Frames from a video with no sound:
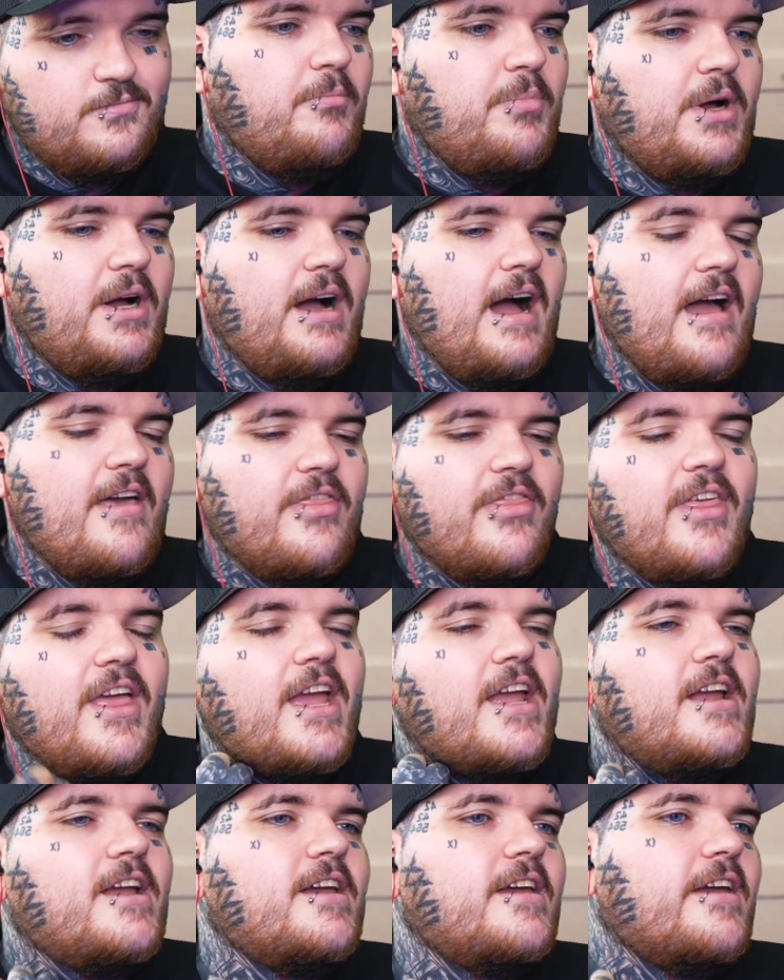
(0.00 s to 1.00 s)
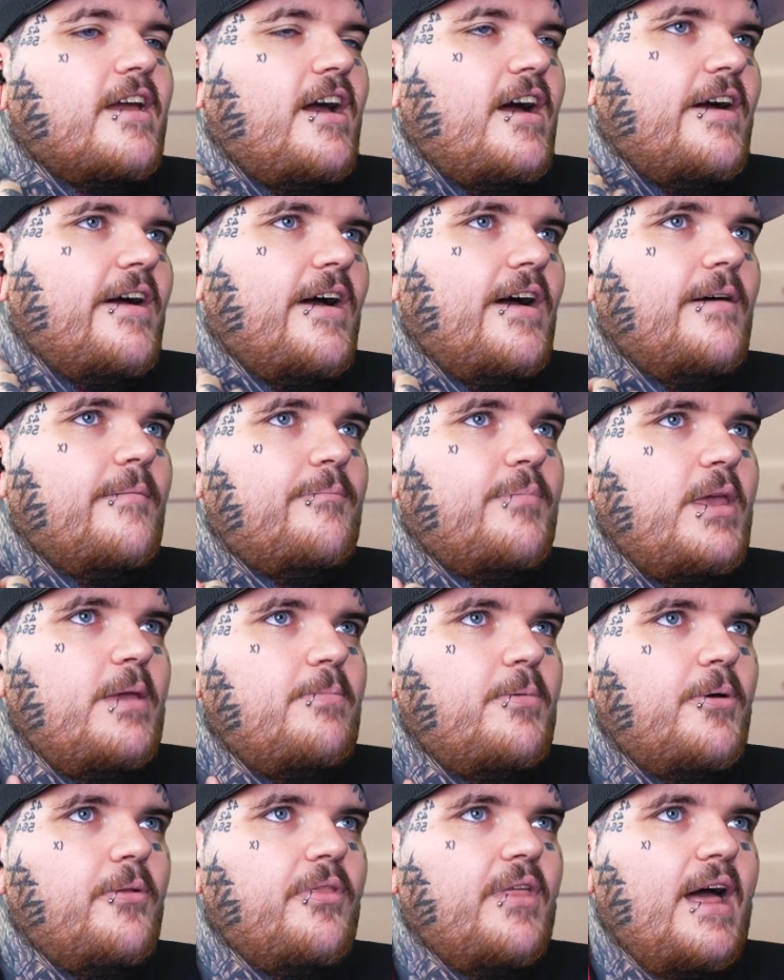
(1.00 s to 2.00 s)
But I think
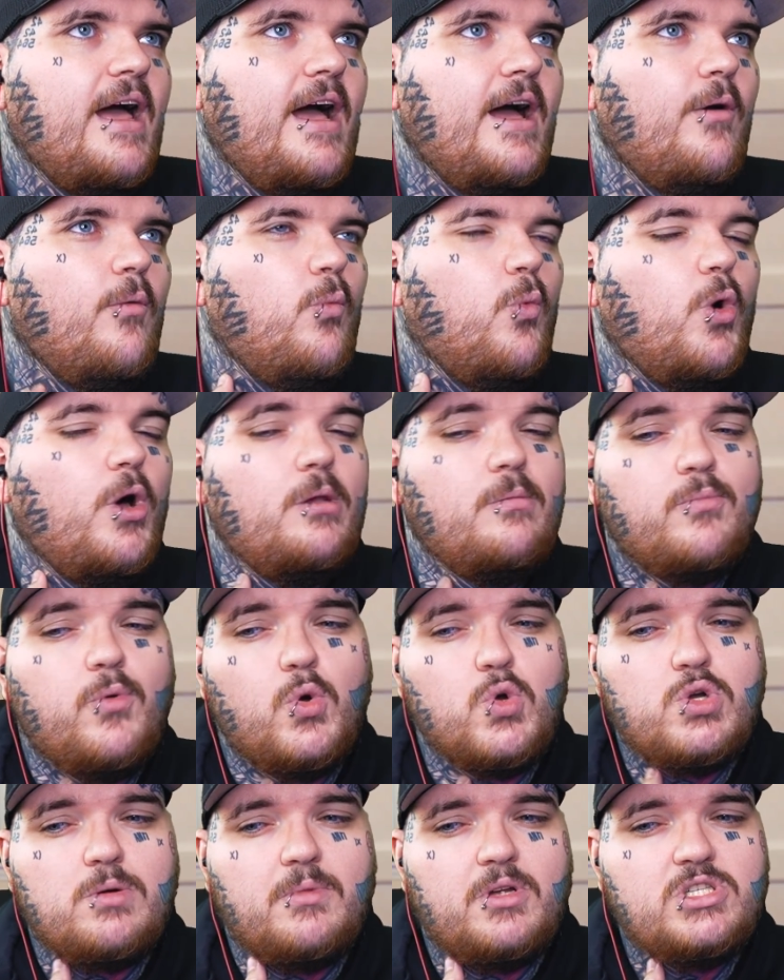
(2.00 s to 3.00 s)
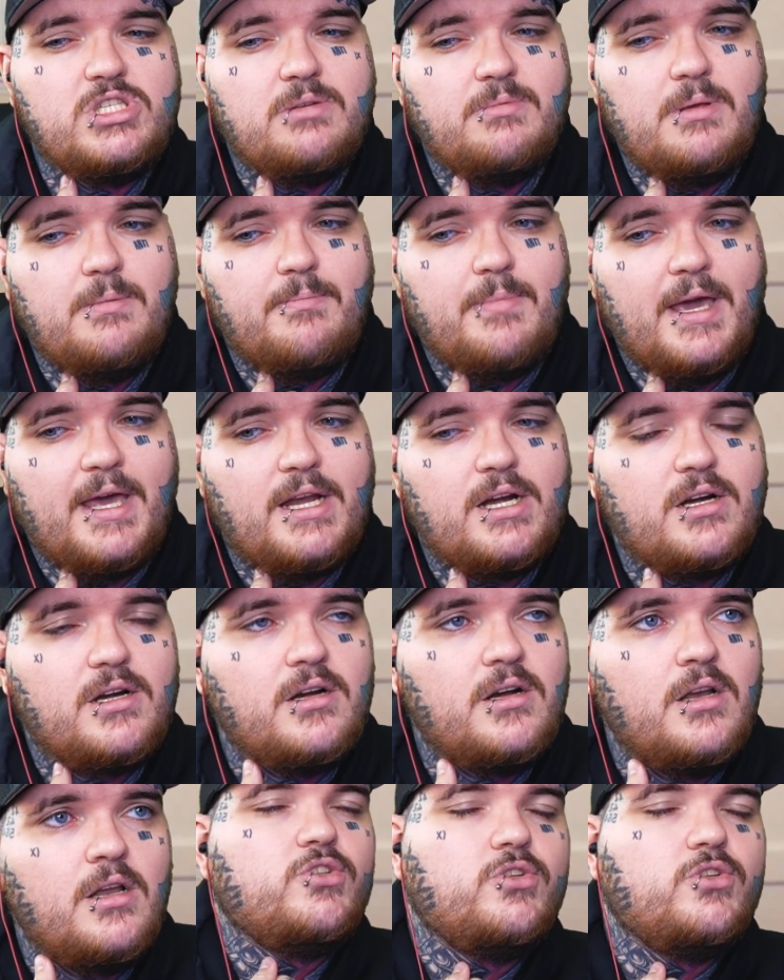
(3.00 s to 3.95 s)
people that want Pokemon to be better